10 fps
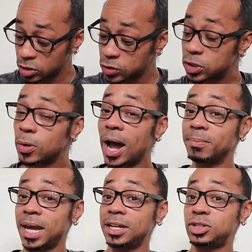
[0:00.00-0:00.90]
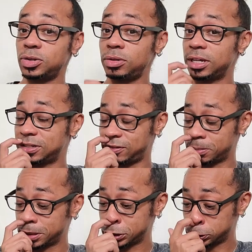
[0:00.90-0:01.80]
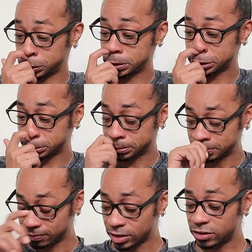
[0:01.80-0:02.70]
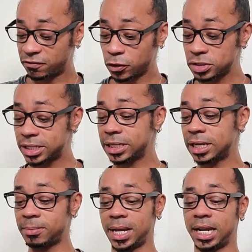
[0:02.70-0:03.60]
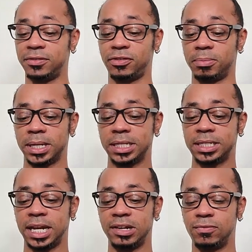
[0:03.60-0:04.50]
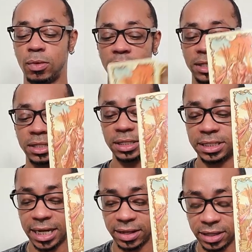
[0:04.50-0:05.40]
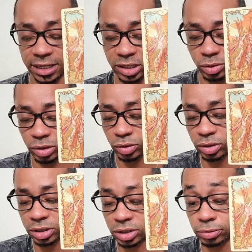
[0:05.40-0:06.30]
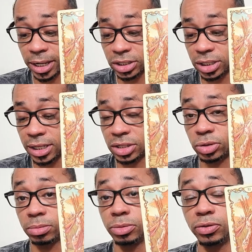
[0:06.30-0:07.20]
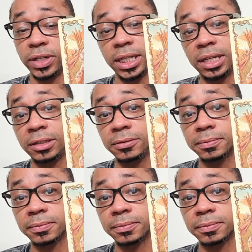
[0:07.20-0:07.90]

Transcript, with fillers: So I'm getting two things from this, Taurus. The first thing that I'm getting from this Ten of Wands to death is the direction that you're moving in